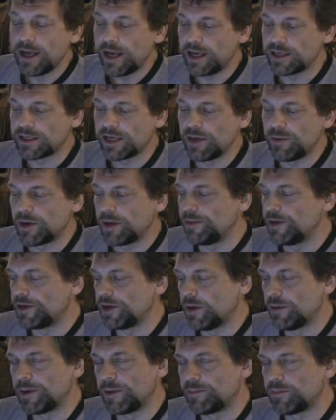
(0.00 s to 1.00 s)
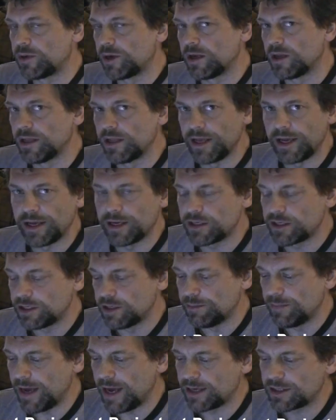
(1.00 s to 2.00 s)
Now, I'll tell you what I'm going to do. I'm going to put a link
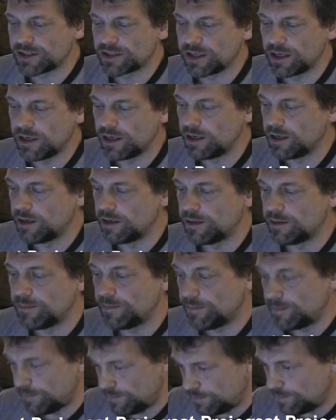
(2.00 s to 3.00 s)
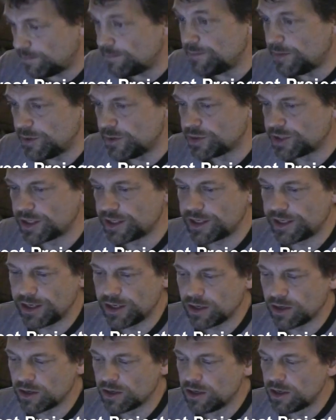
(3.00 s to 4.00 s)
to Matt's uh, music
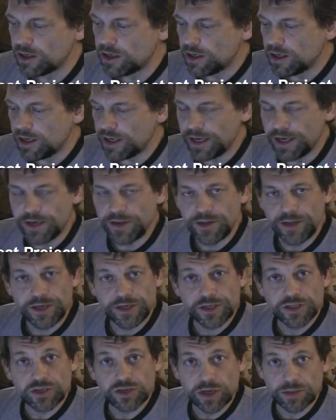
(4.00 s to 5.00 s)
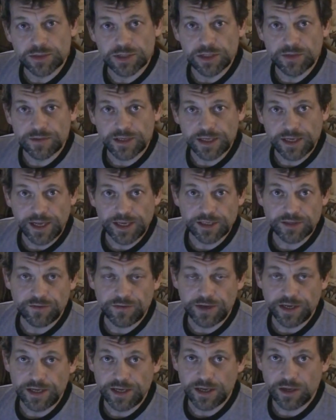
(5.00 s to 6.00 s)
here in the description of today's
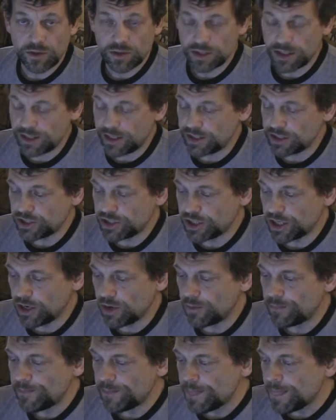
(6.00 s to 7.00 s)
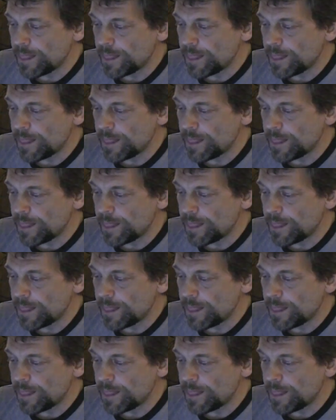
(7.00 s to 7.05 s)
video or today's show